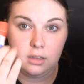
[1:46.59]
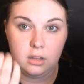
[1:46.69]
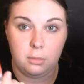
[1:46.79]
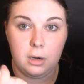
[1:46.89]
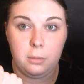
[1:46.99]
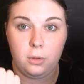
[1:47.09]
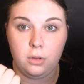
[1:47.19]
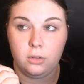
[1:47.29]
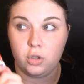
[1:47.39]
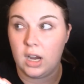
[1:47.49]
the
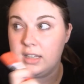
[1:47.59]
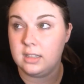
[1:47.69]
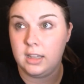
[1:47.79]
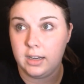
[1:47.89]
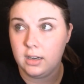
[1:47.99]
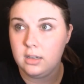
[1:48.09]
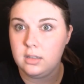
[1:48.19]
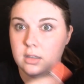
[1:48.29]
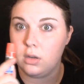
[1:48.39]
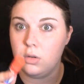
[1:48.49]
purple dries clear,
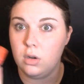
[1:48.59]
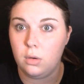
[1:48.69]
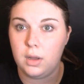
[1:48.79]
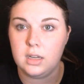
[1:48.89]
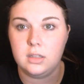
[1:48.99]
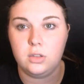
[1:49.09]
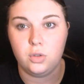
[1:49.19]
so you know when it's